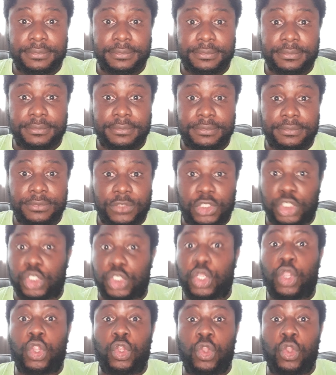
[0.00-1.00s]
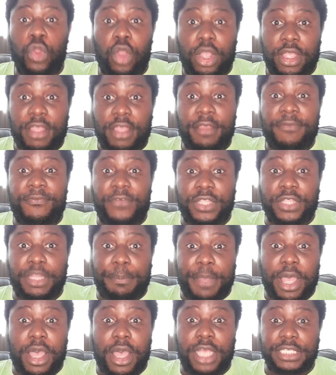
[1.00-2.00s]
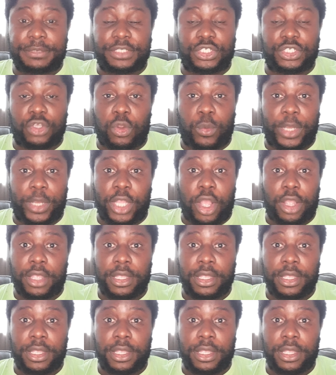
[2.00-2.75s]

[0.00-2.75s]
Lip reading: Just look for the pass, Joe Willock.